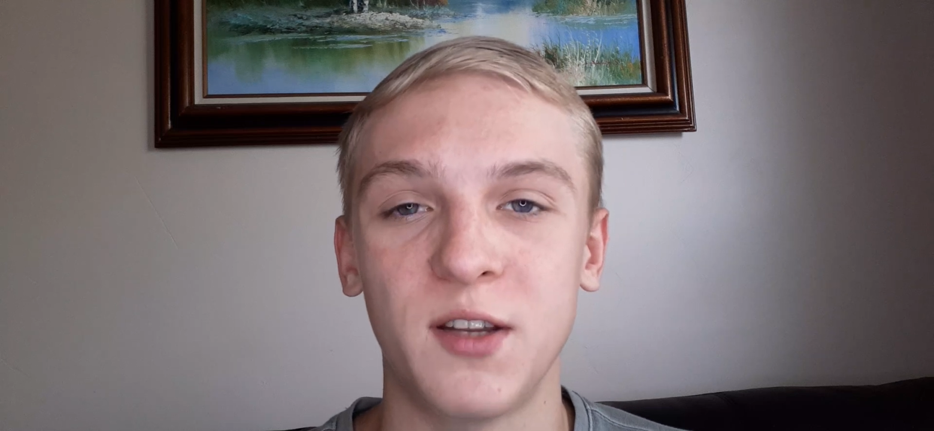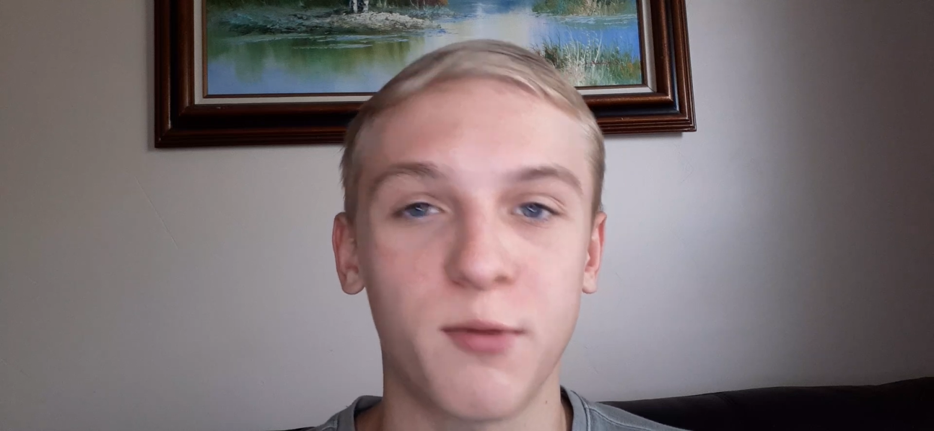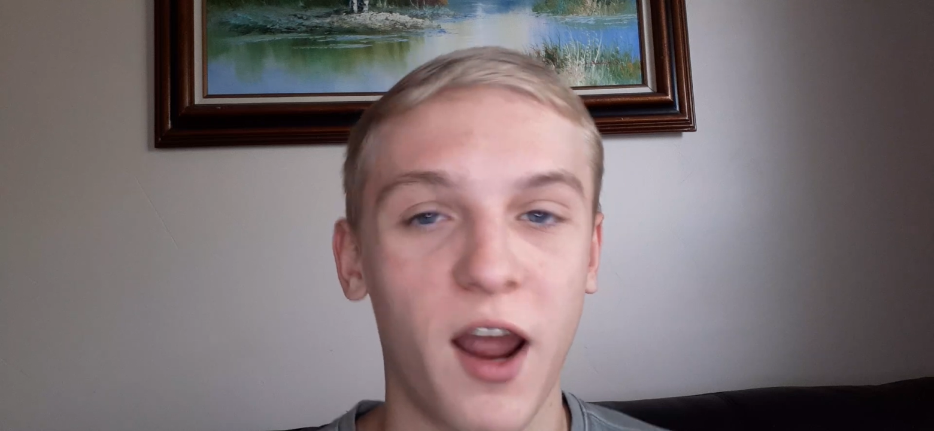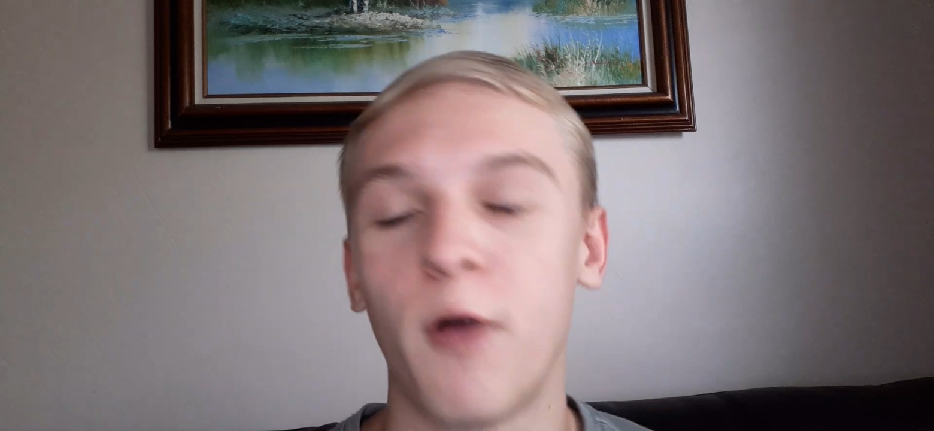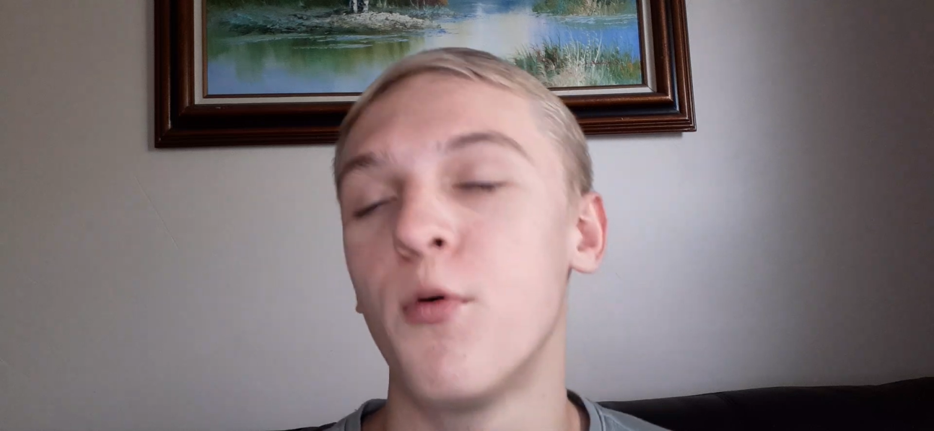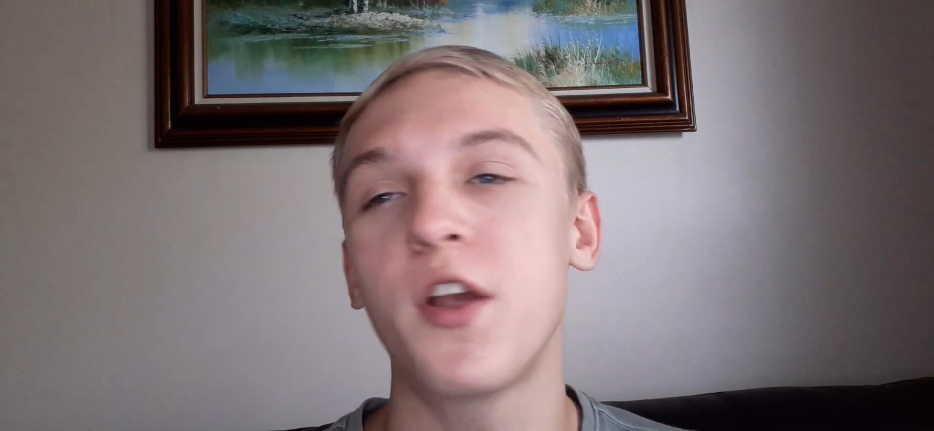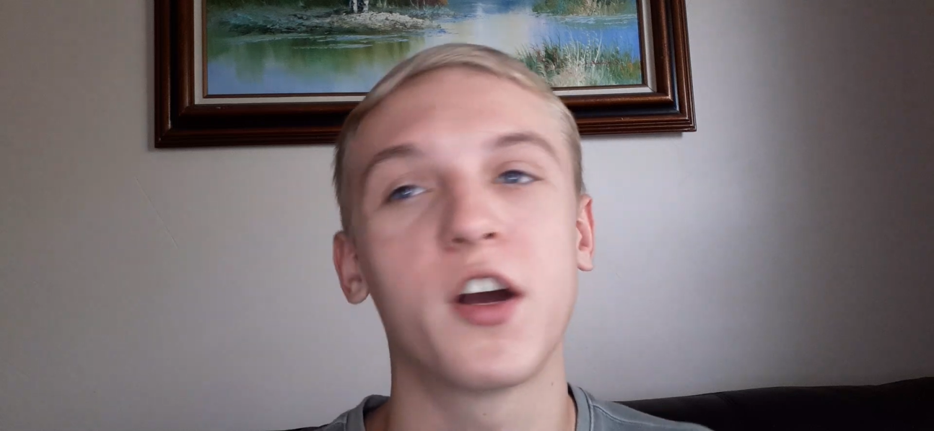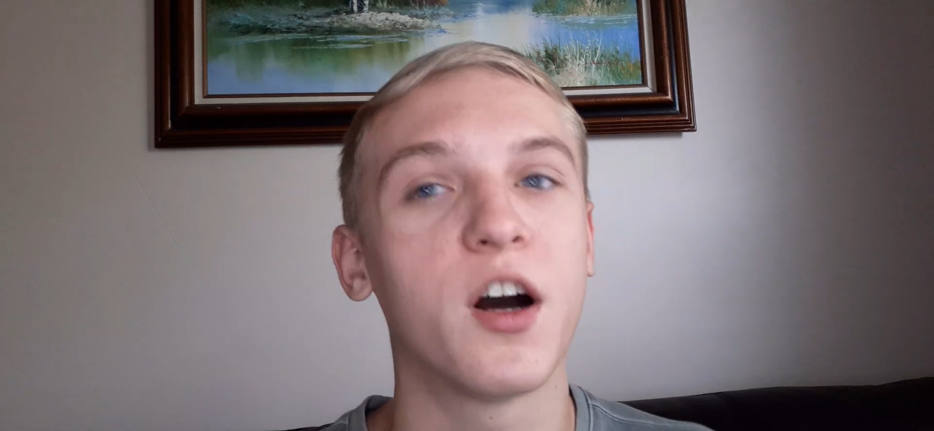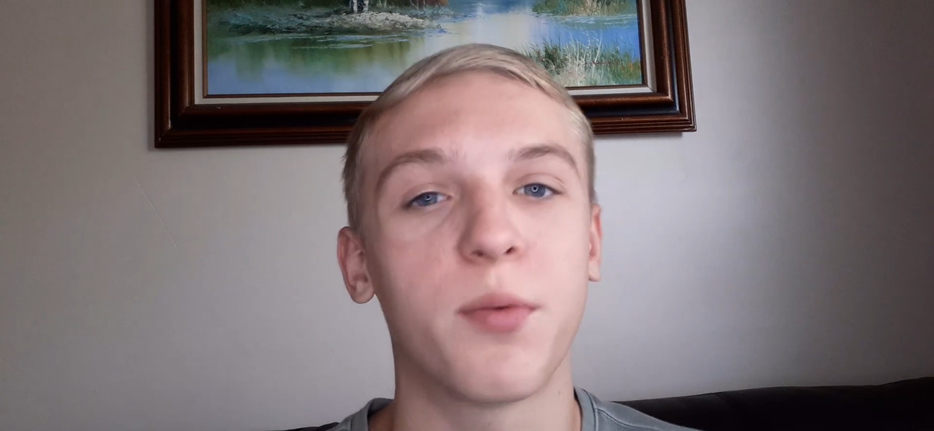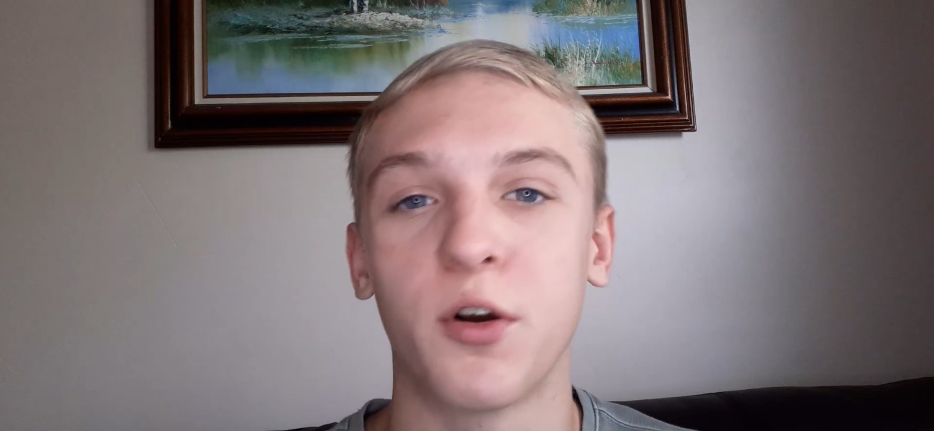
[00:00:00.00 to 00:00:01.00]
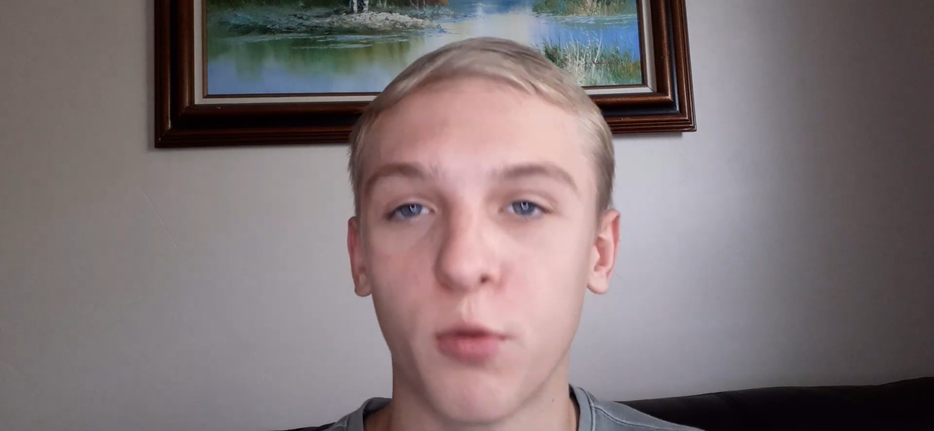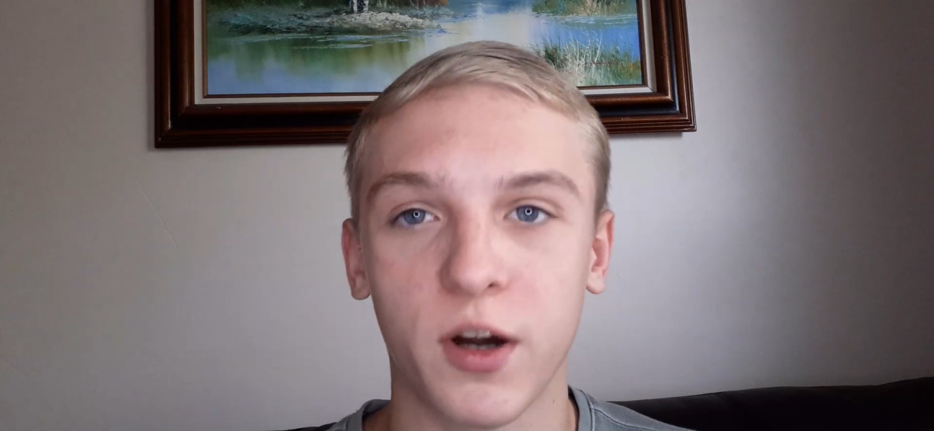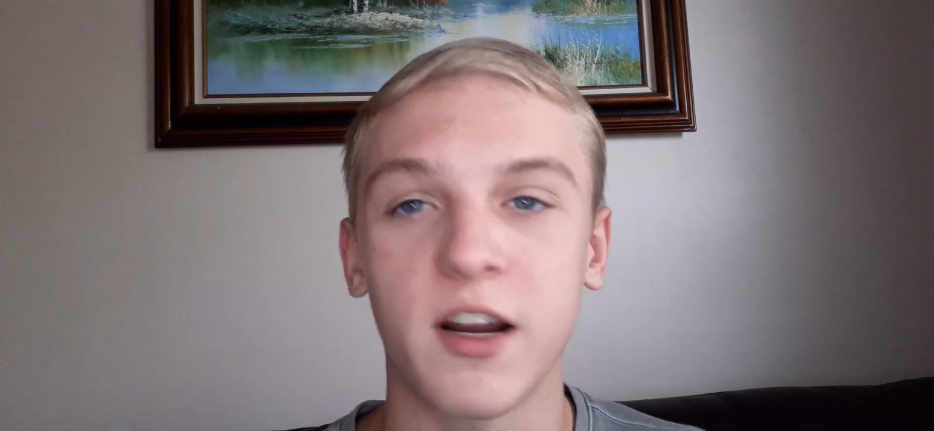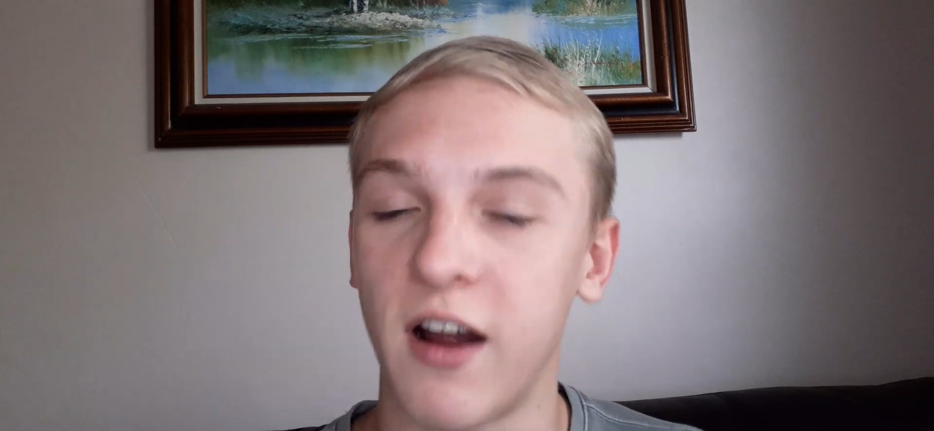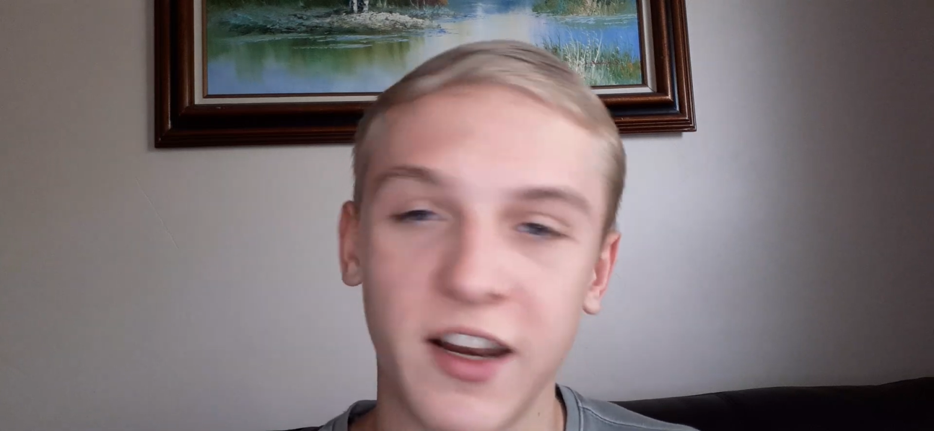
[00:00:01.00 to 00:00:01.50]
Right, I wake up, work
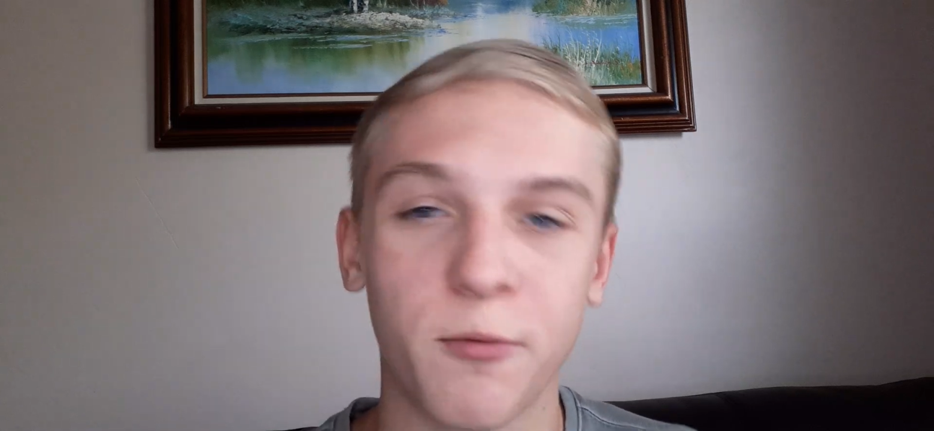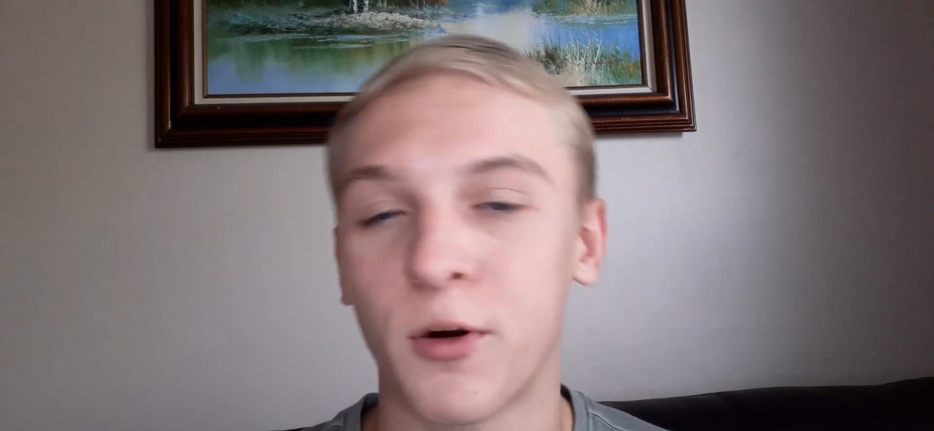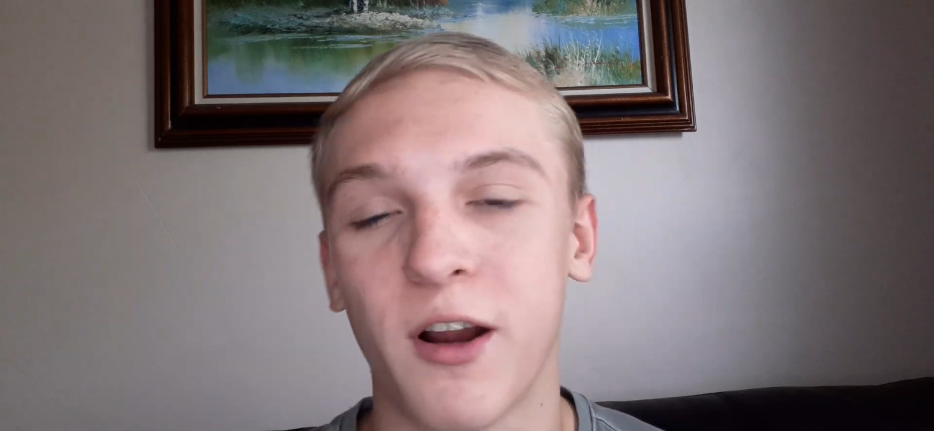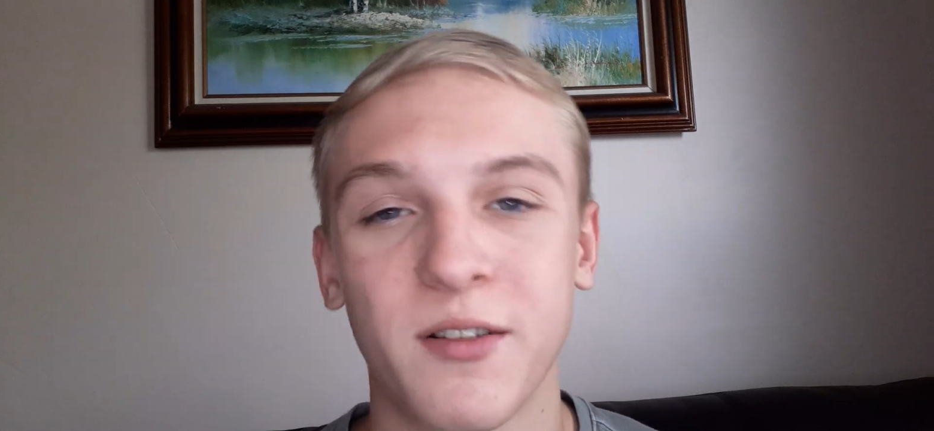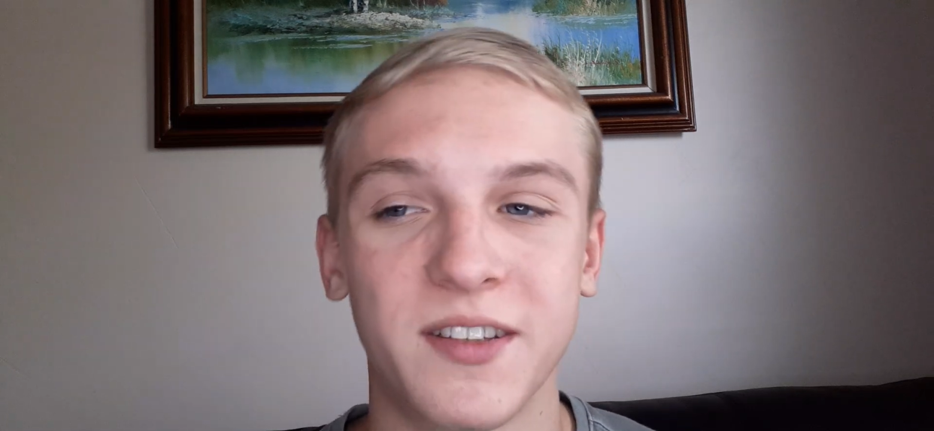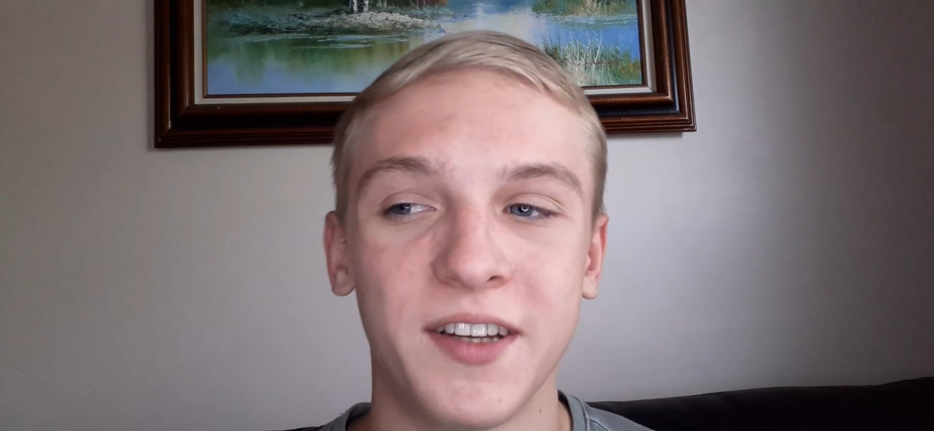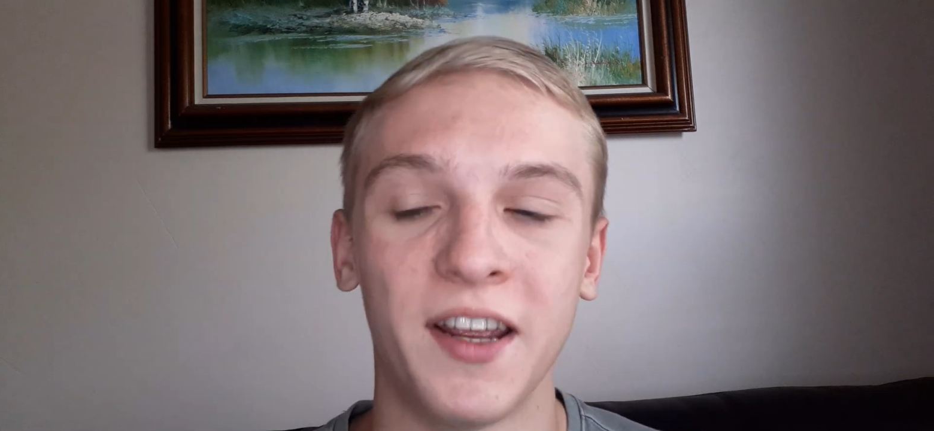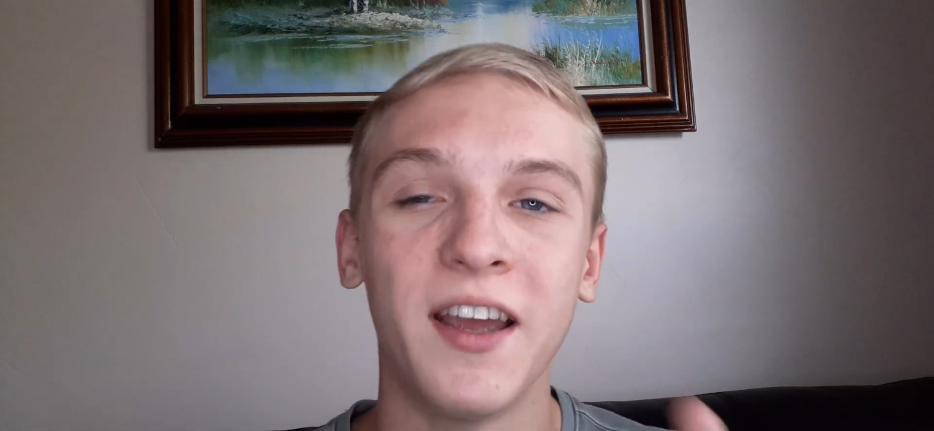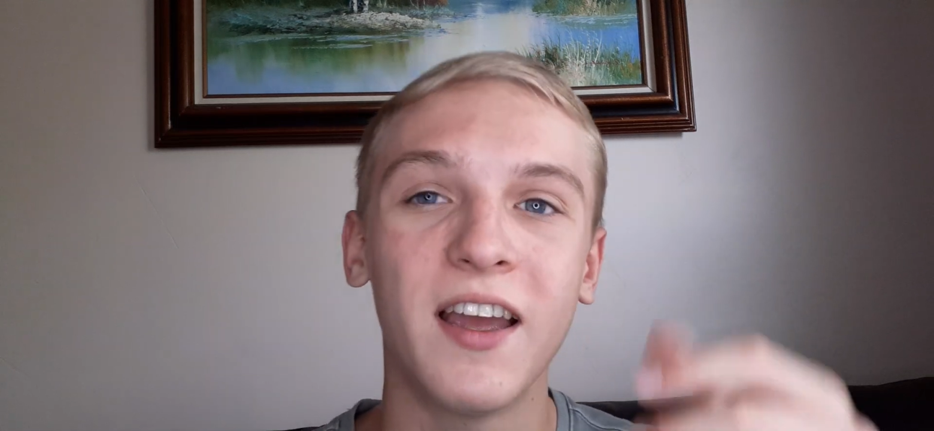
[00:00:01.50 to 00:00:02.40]
out. I didn't work out today,